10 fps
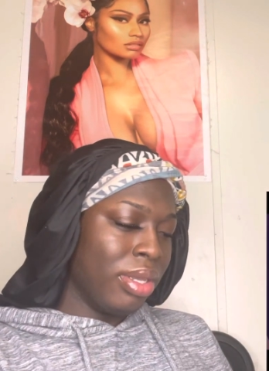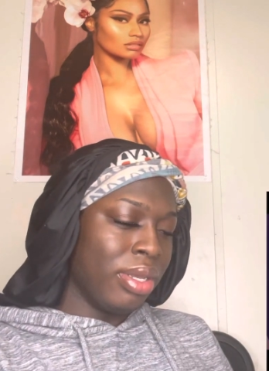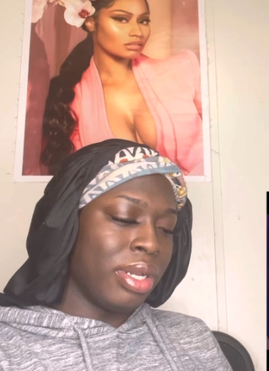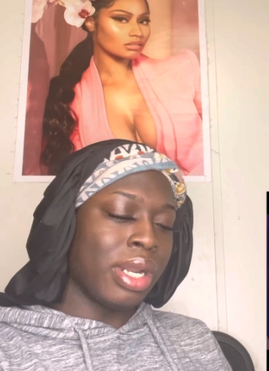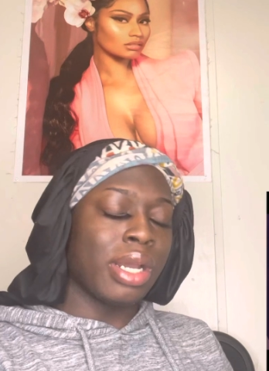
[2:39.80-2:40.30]

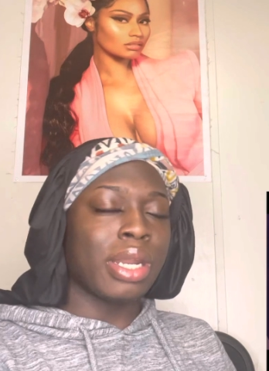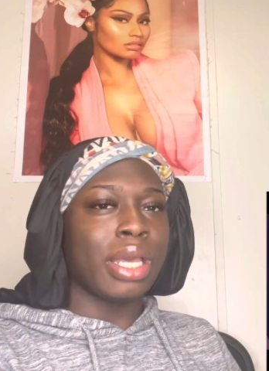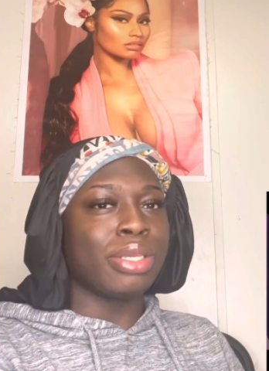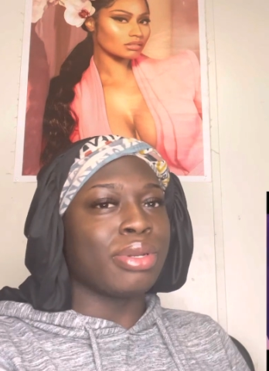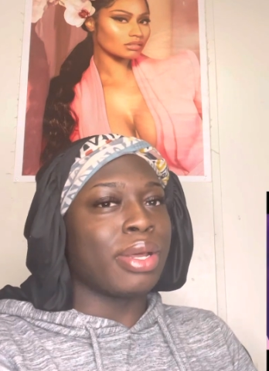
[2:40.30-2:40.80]
Speaker 1: Girl,
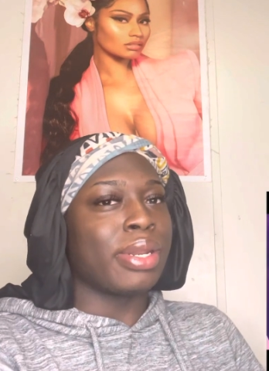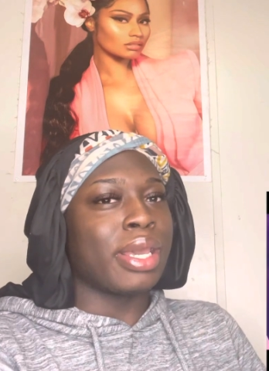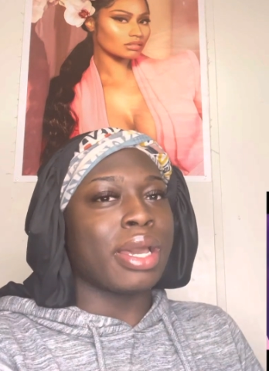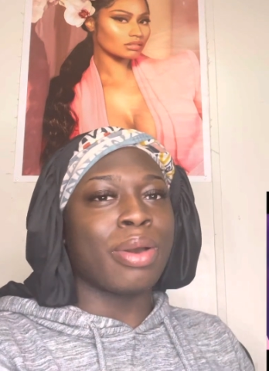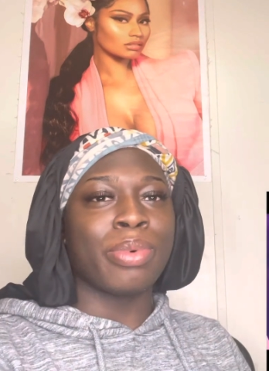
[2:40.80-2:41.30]
now you know
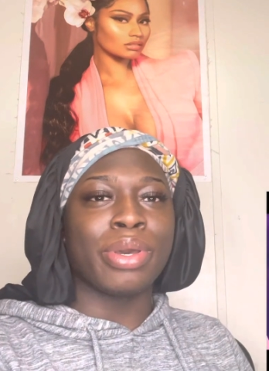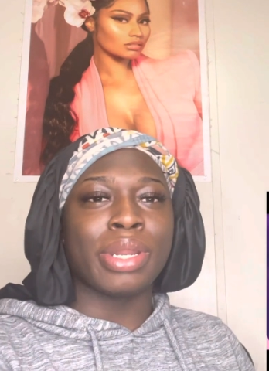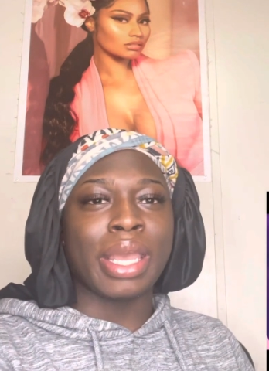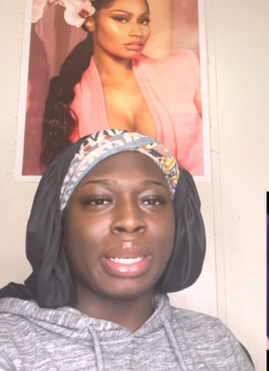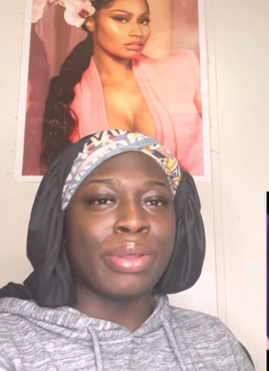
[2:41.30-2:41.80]
they on well
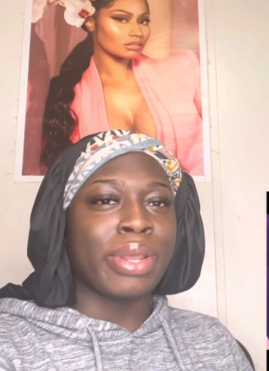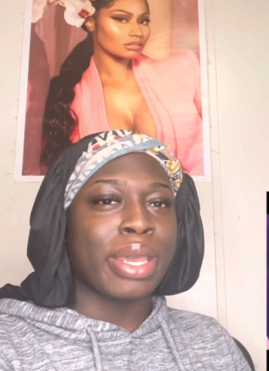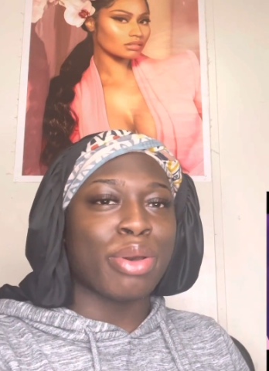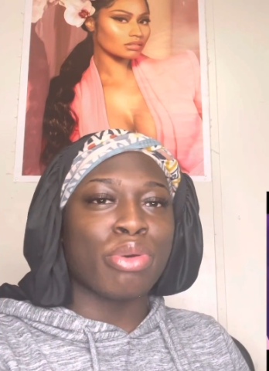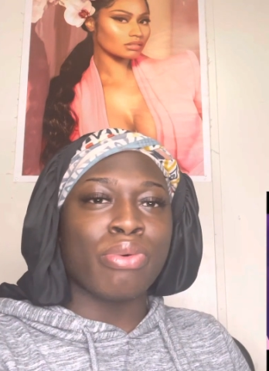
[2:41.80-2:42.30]
it ain't no
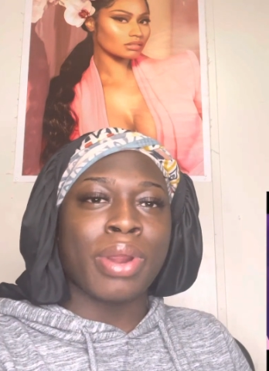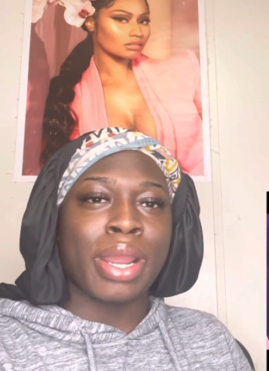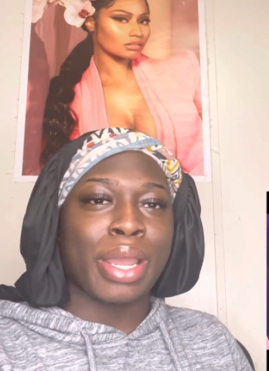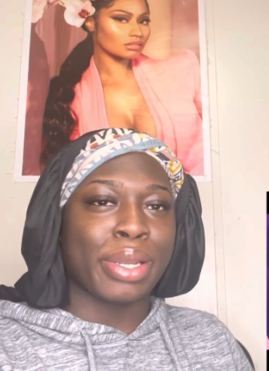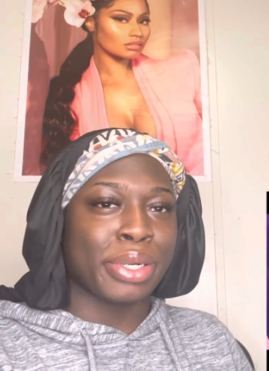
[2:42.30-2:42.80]
daggone
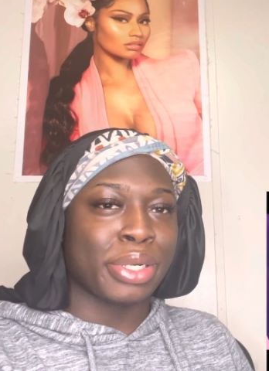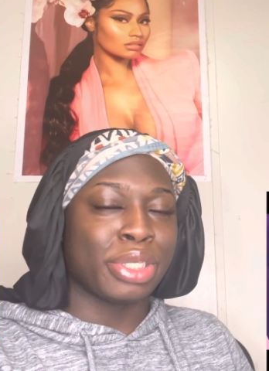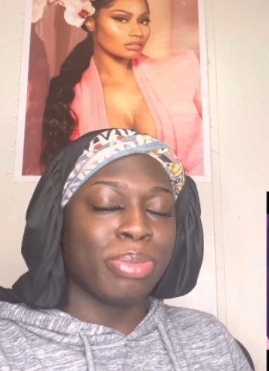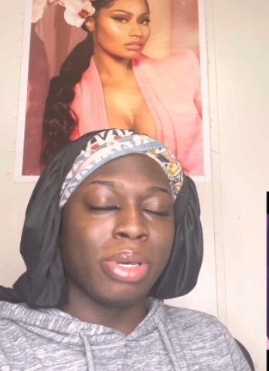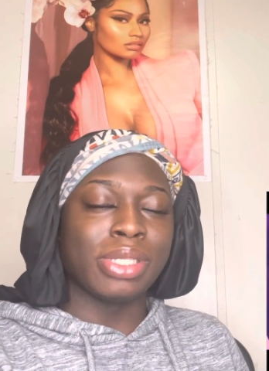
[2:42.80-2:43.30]
cry,
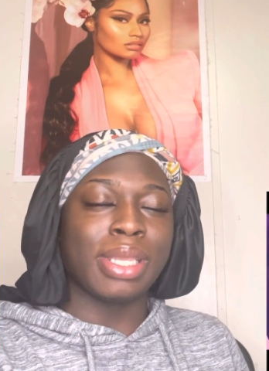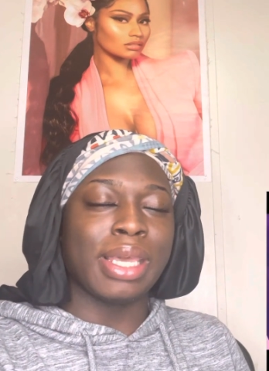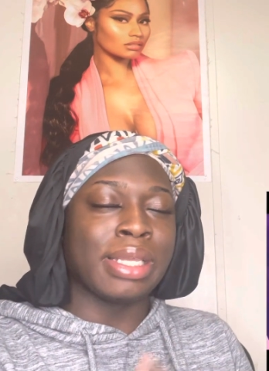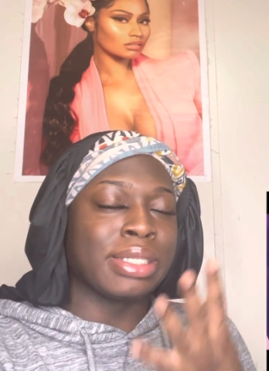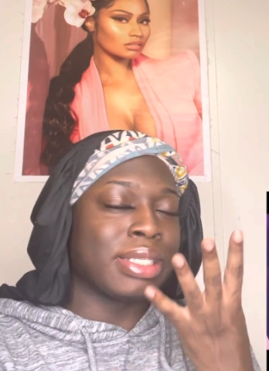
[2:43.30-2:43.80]
girl. You supposed to
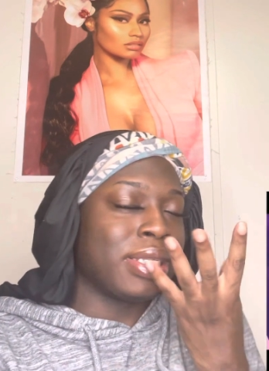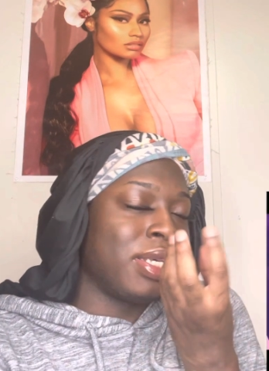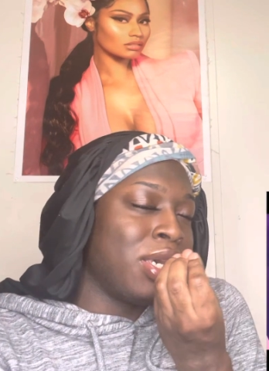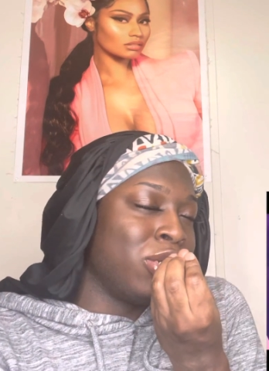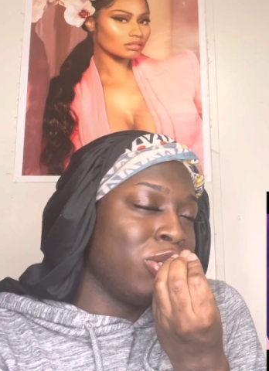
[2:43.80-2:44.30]
get in
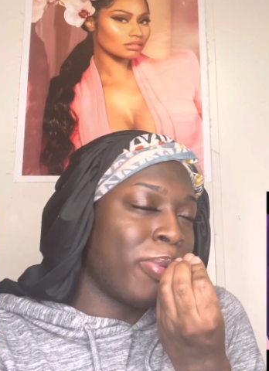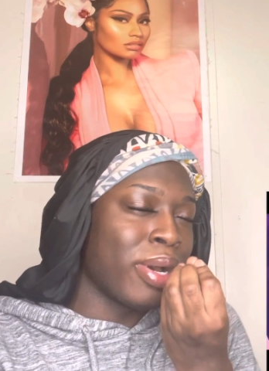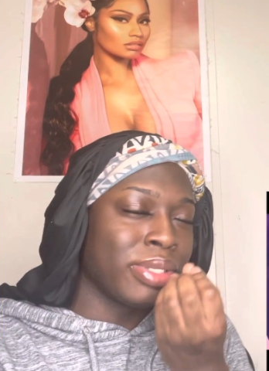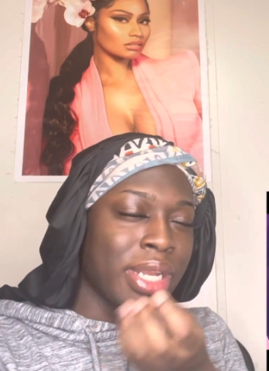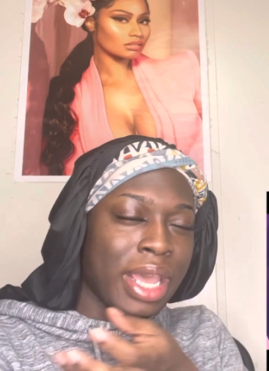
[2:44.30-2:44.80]
tears. You
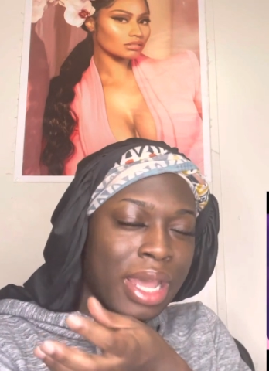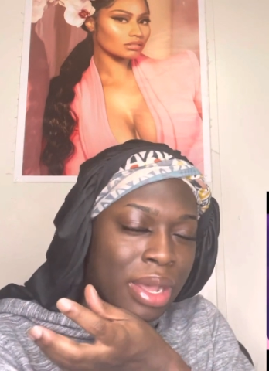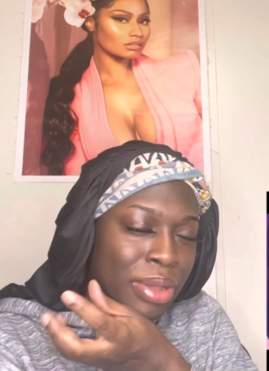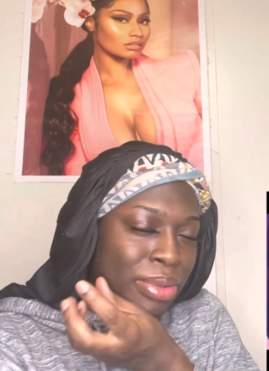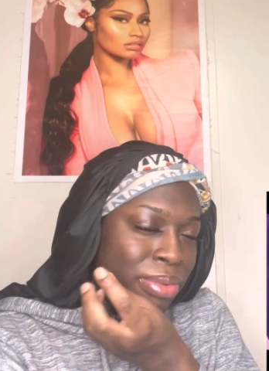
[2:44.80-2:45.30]
supposed to
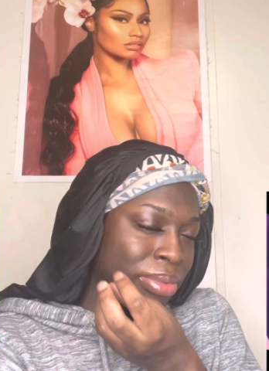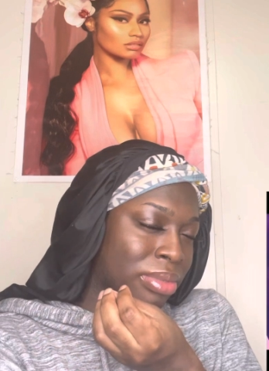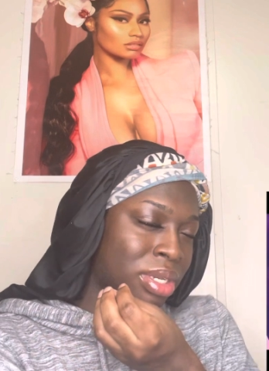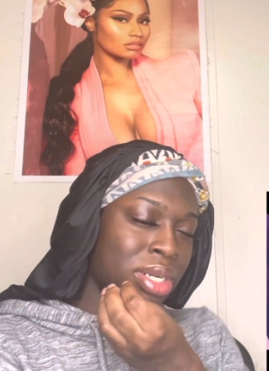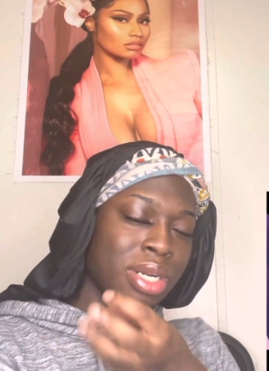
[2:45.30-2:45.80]
daggone
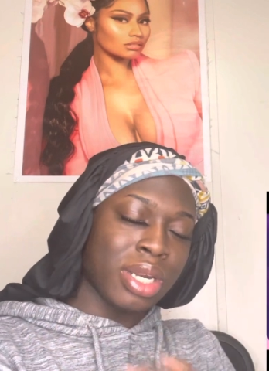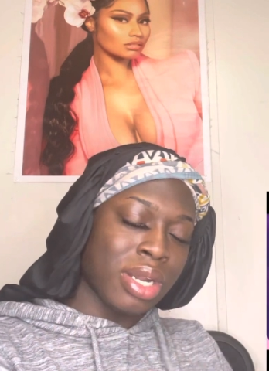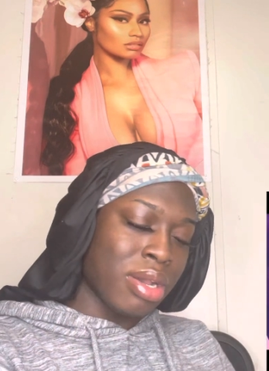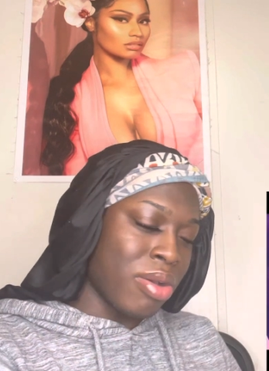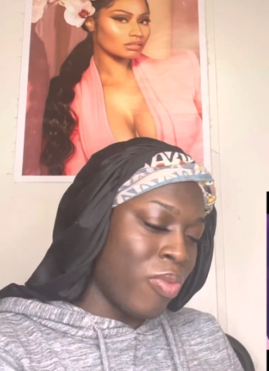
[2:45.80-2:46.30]

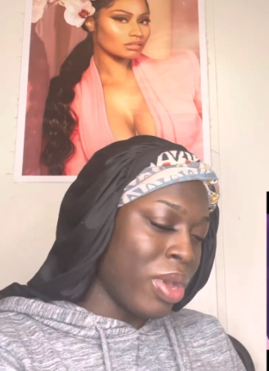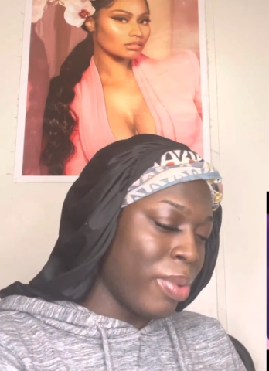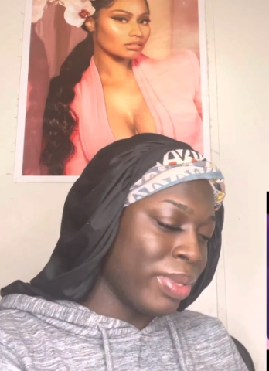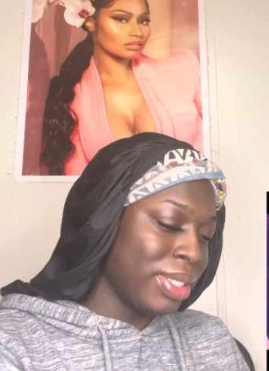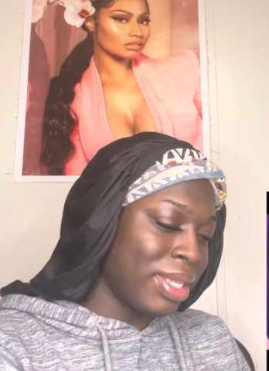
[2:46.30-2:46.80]
girl,
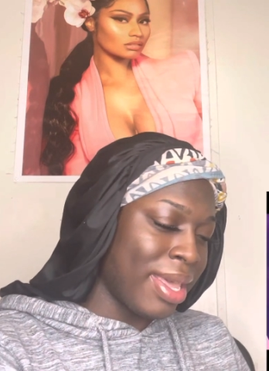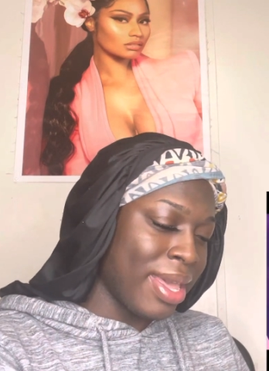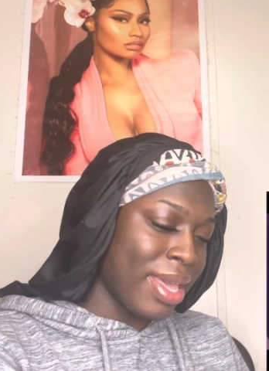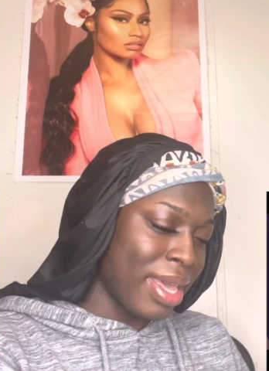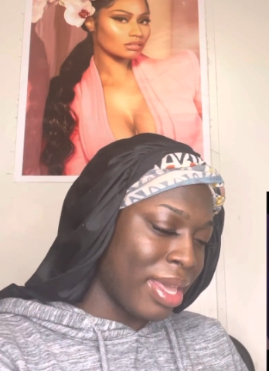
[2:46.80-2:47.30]
what was
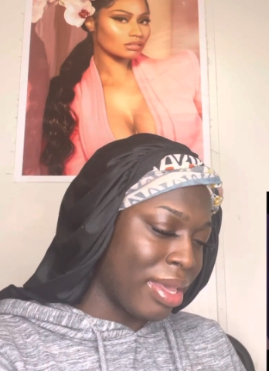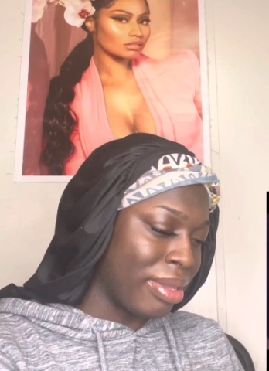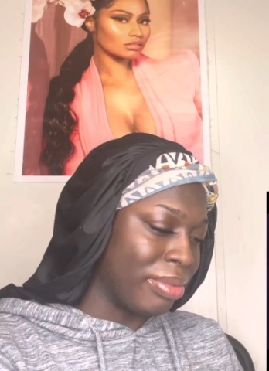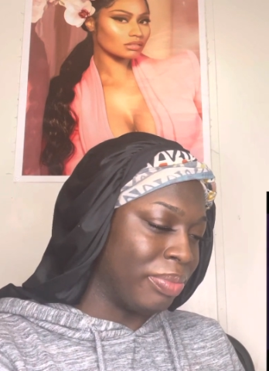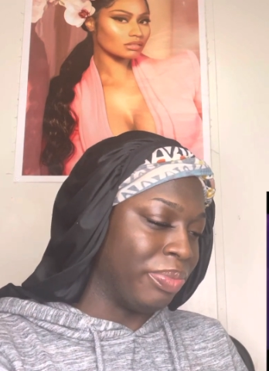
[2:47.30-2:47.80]
that?
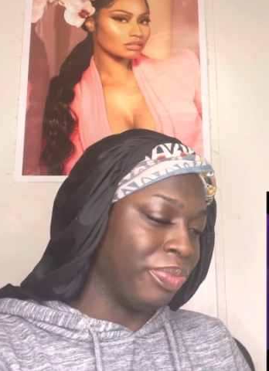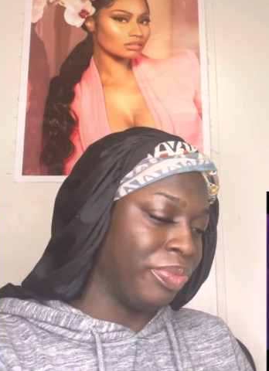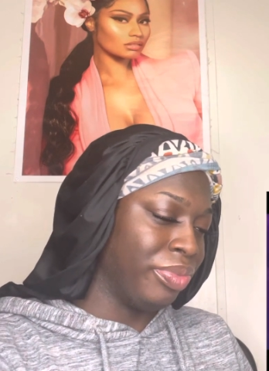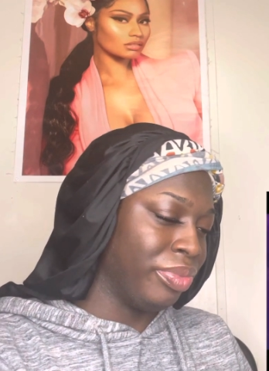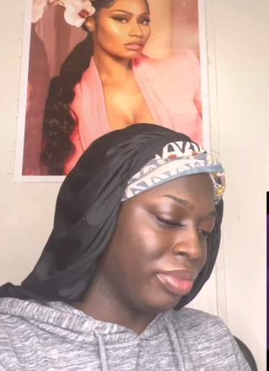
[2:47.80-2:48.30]
To social
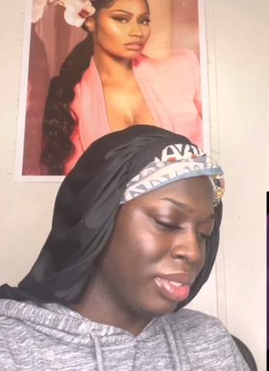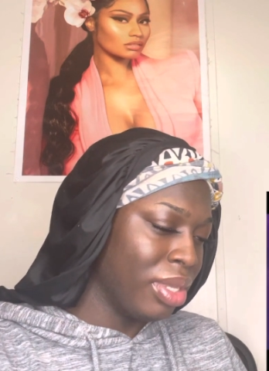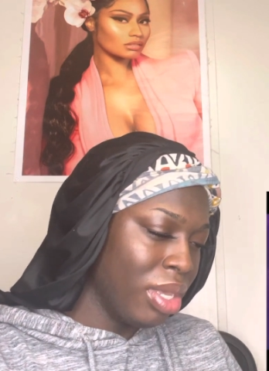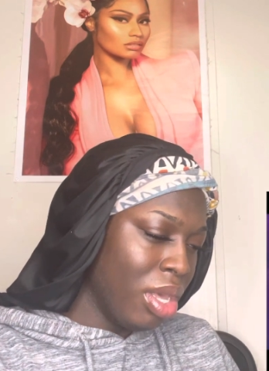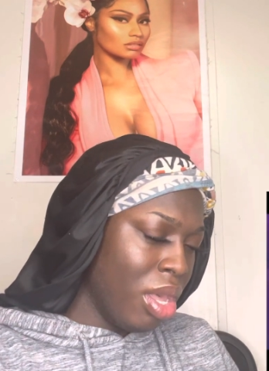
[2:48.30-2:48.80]
media
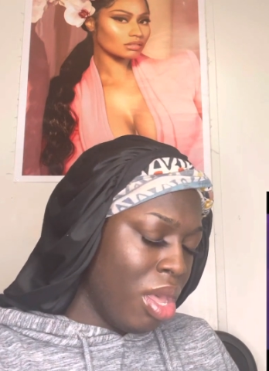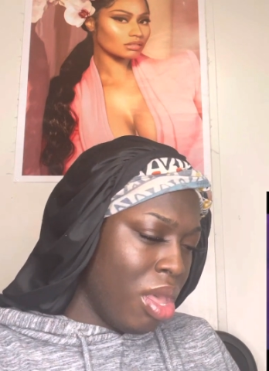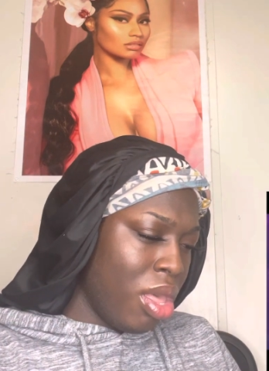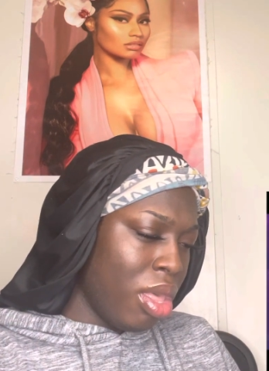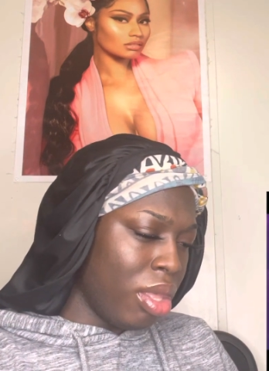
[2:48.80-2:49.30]
to kind of
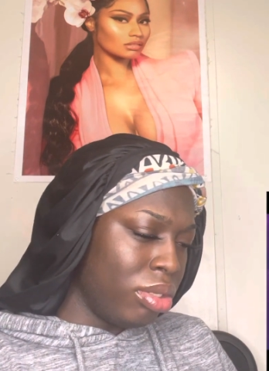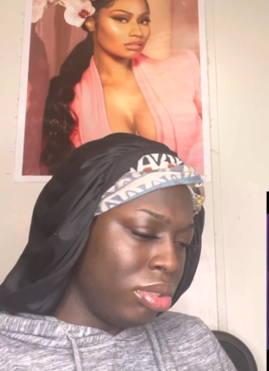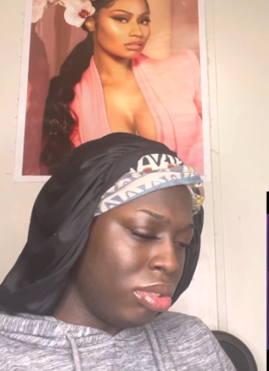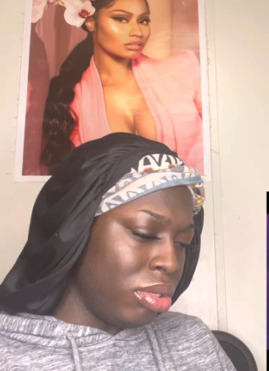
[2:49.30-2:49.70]
voice their opinion